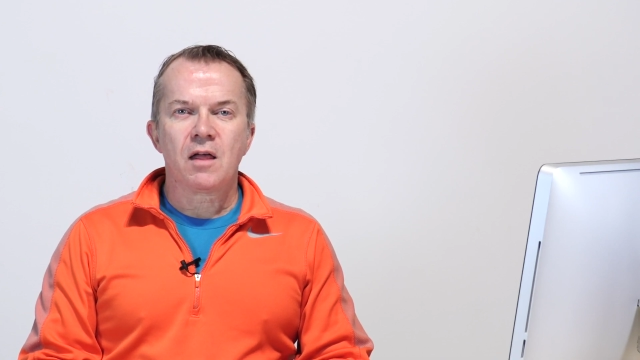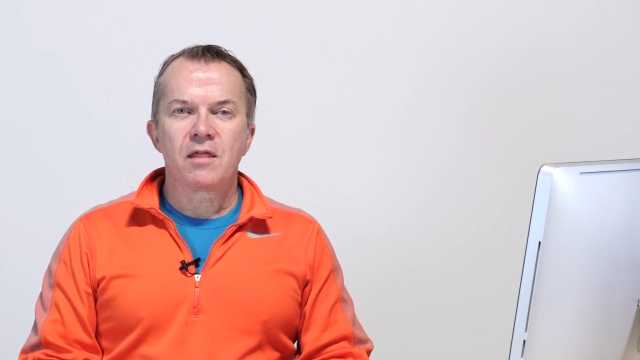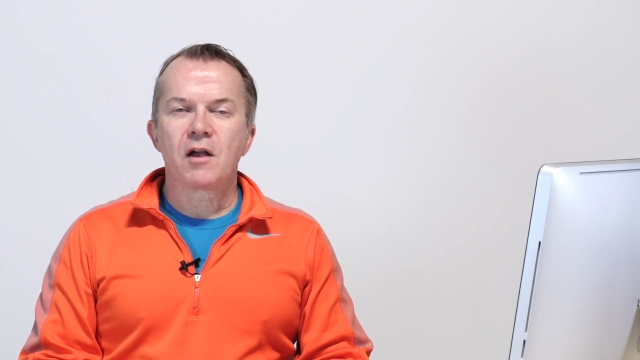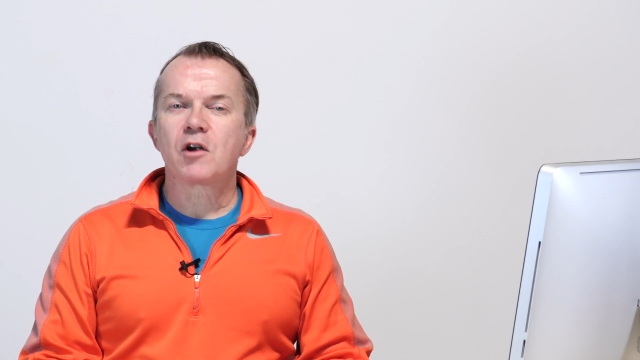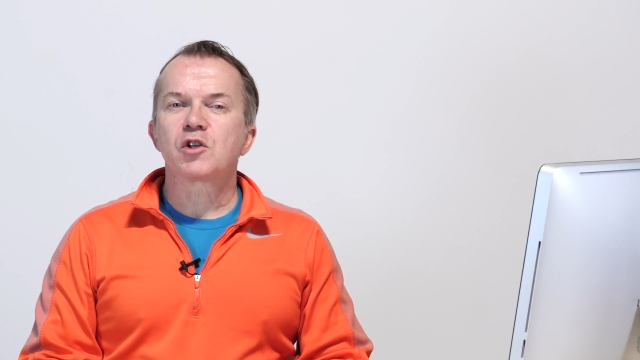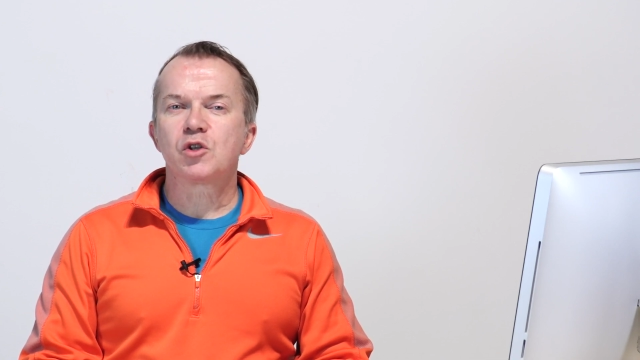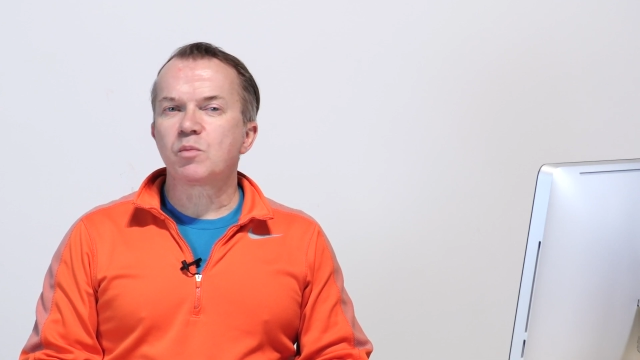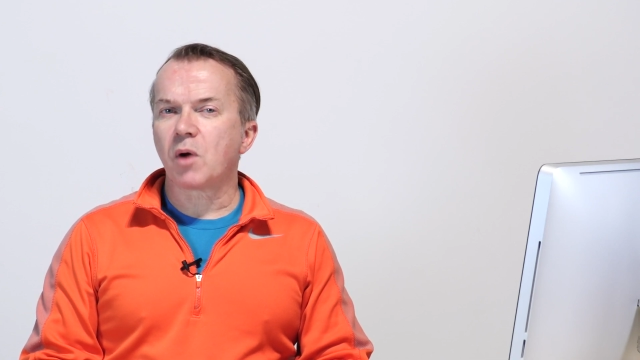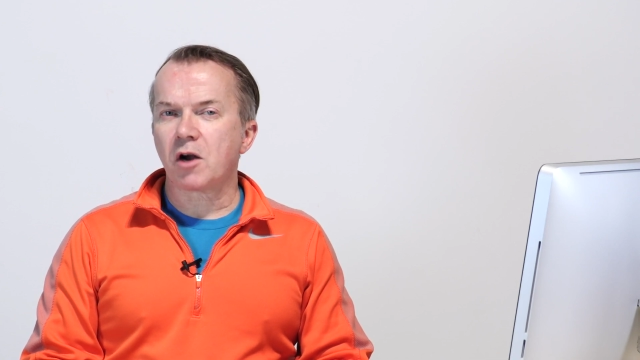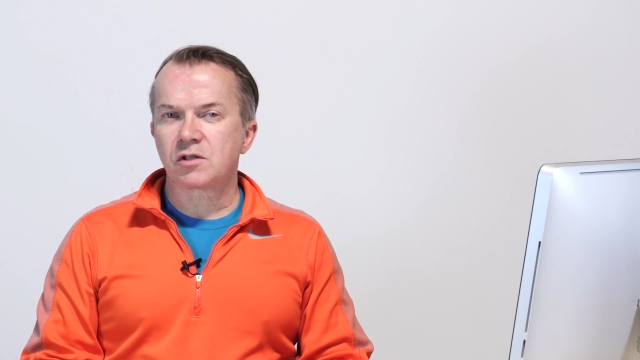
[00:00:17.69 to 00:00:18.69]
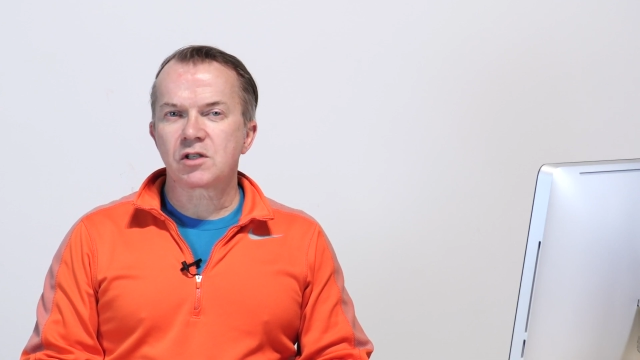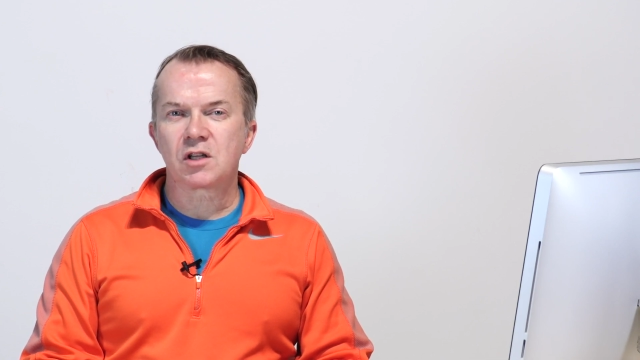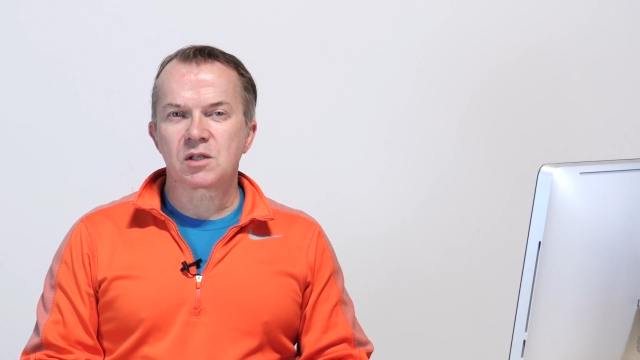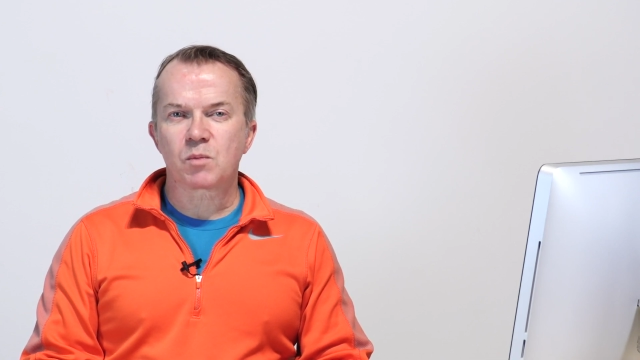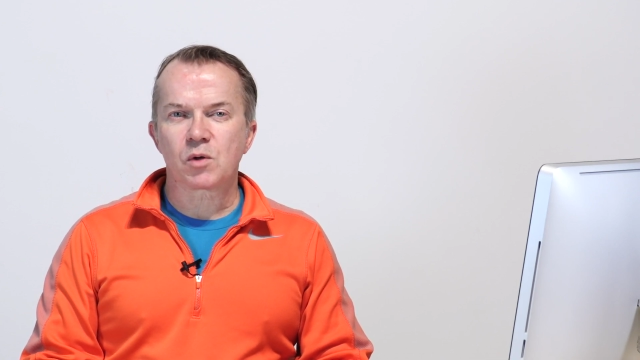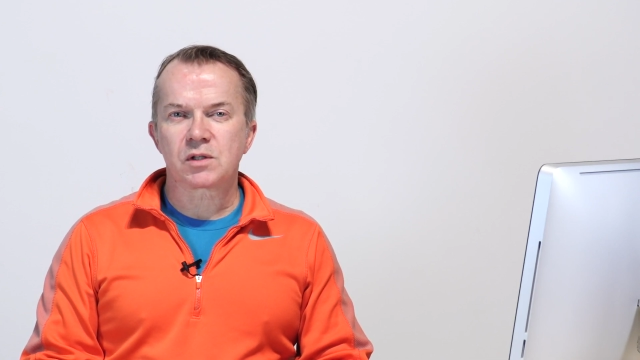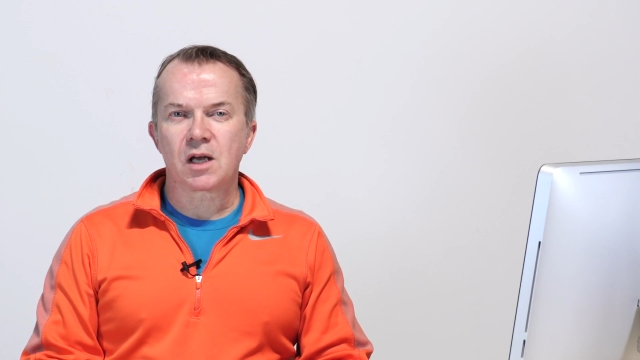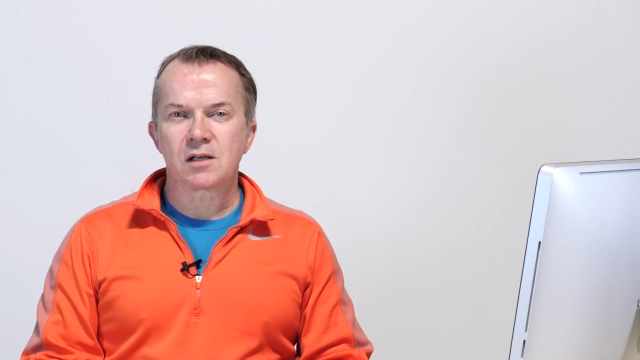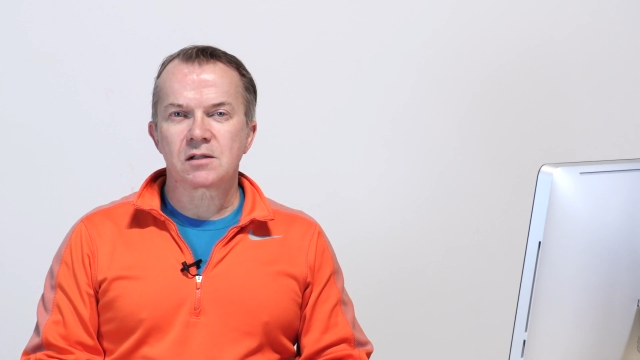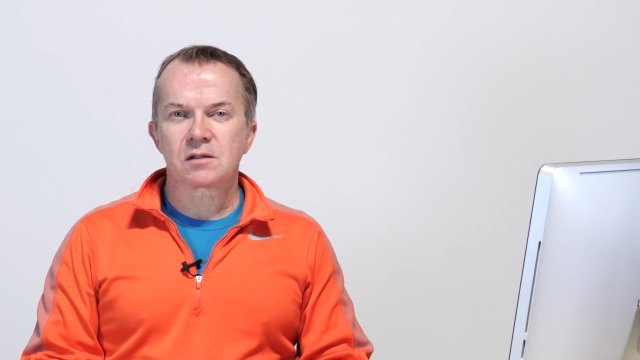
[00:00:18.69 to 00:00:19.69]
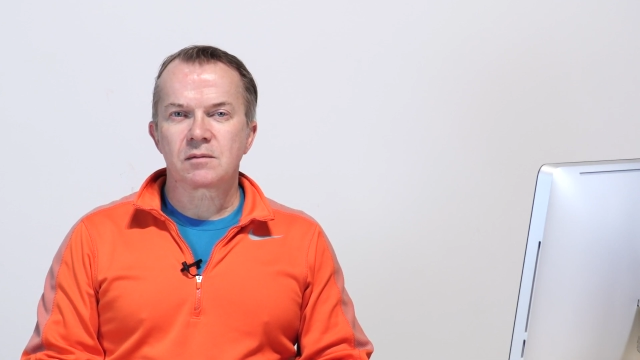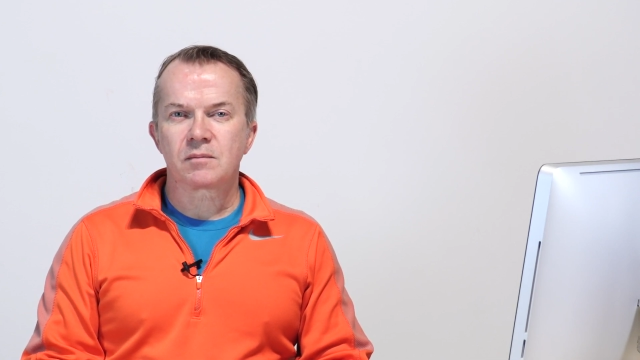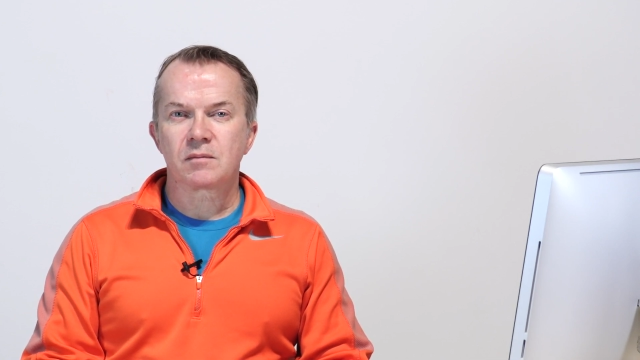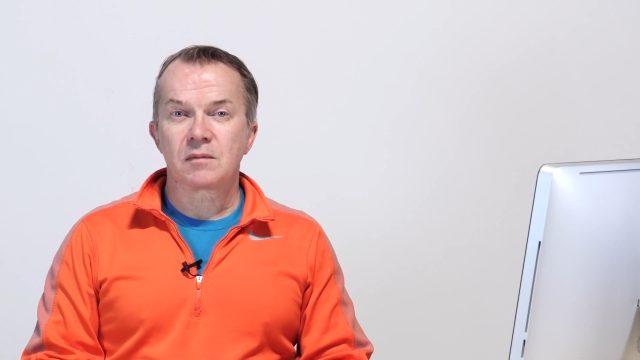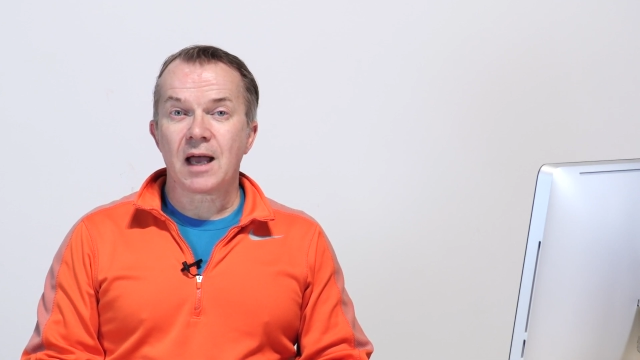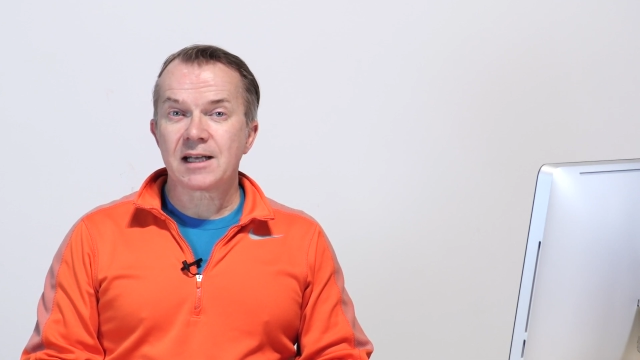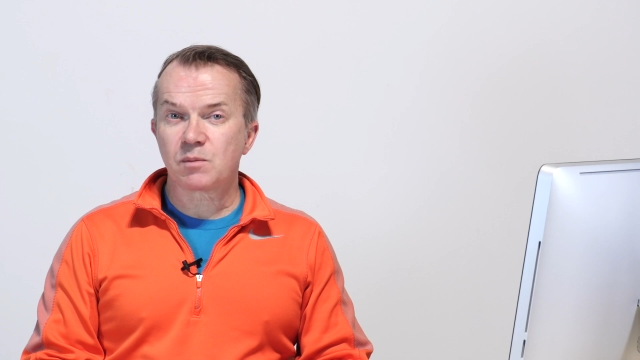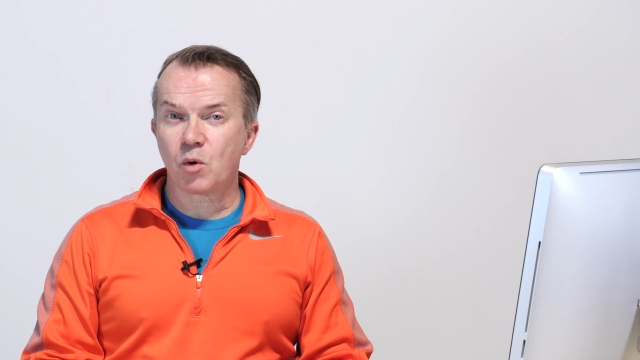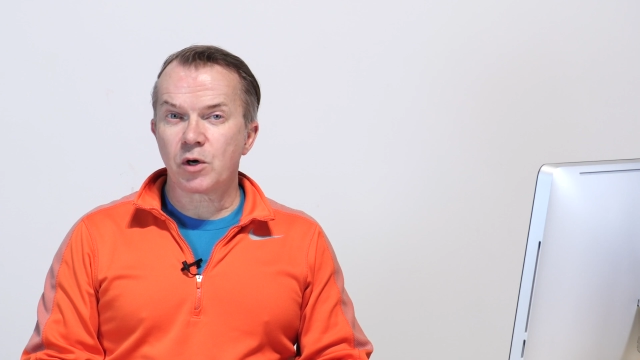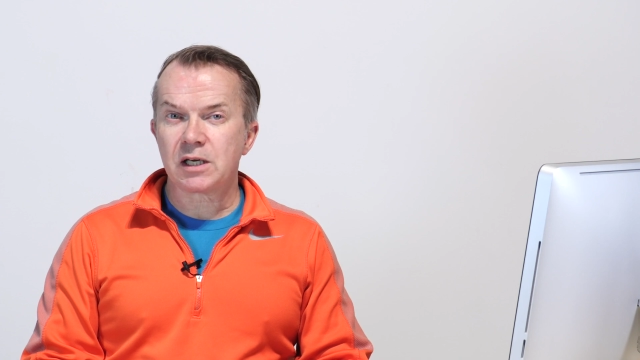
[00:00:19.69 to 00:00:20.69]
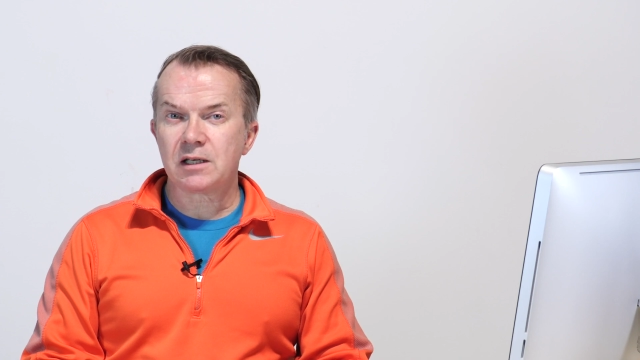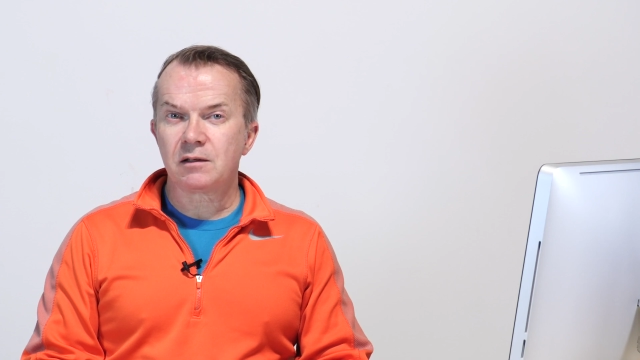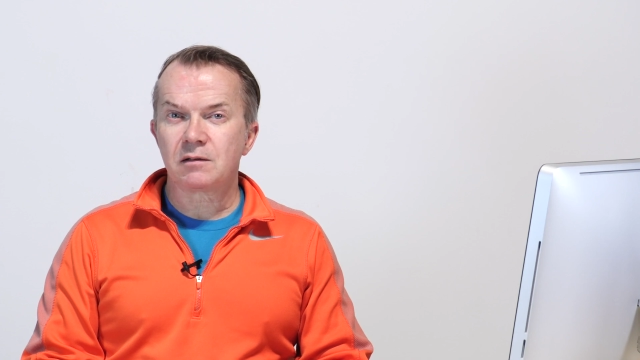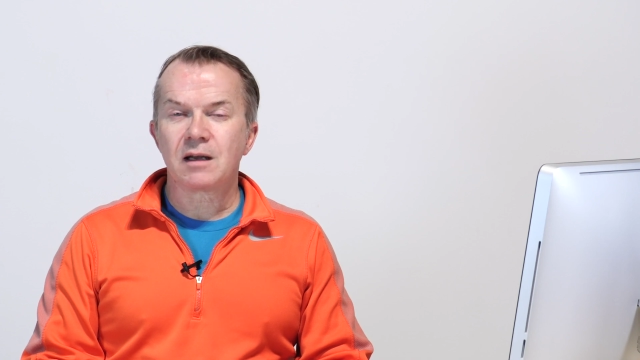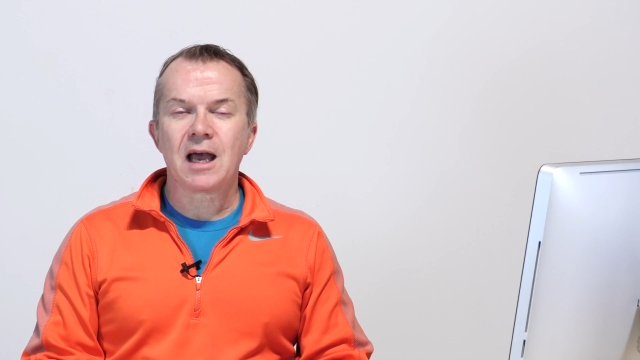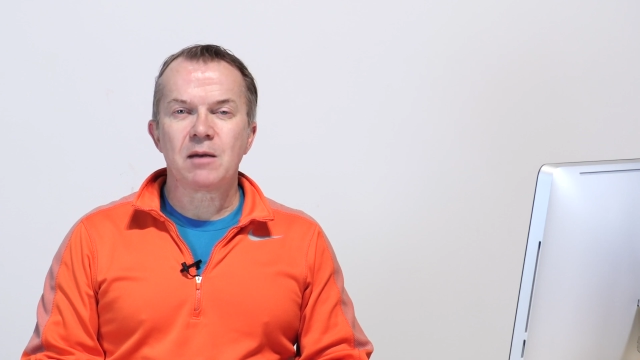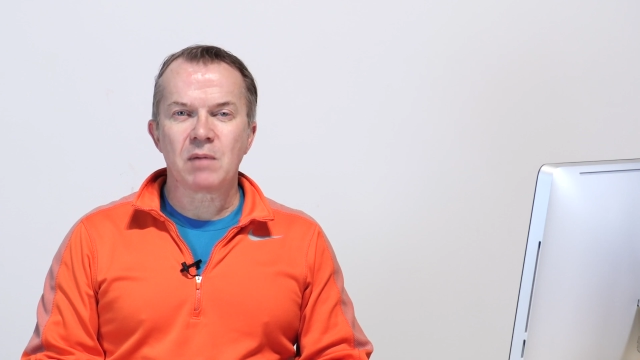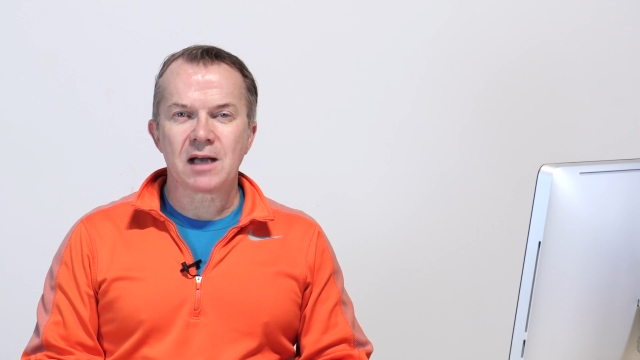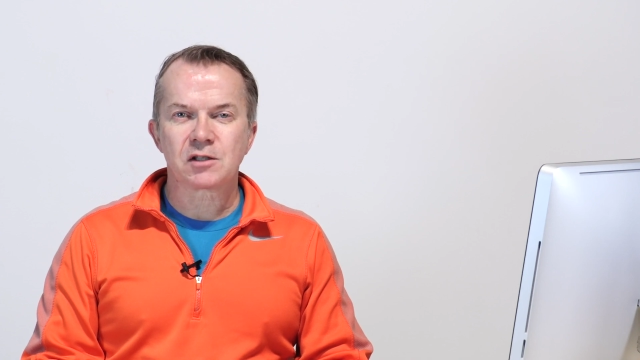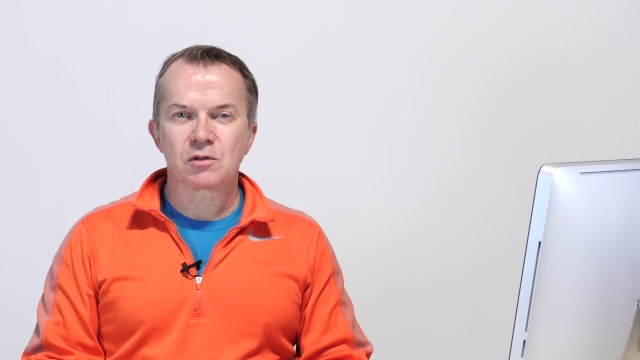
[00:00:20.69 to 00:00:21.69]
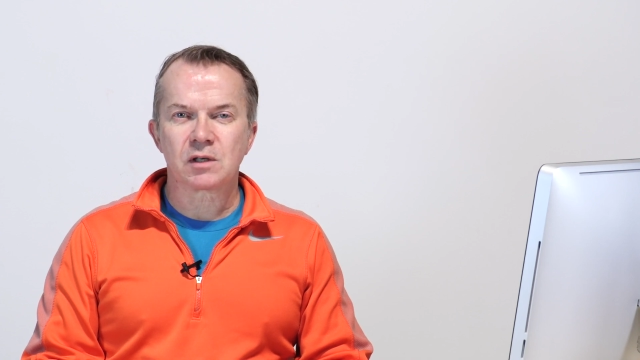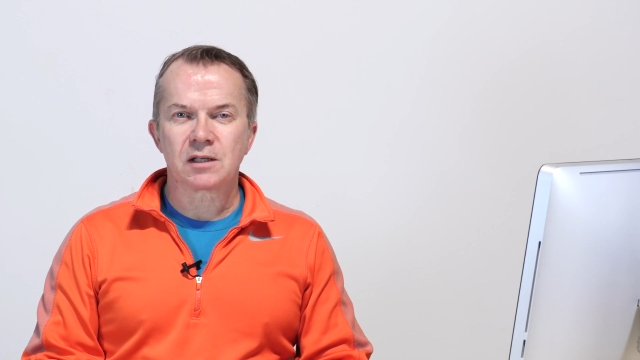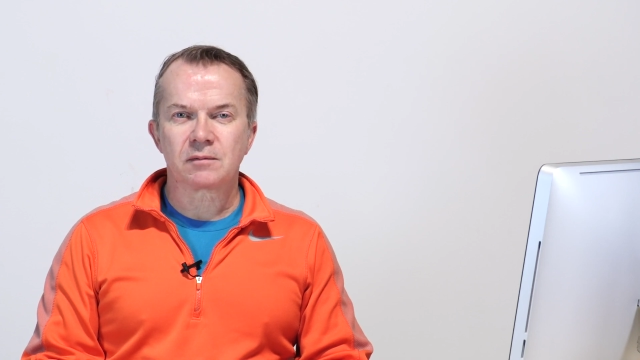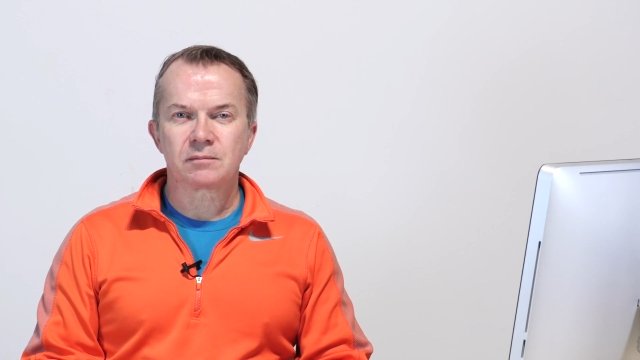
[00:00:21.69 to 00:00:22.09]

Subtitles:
There are two parts to this process: exporting and mastering.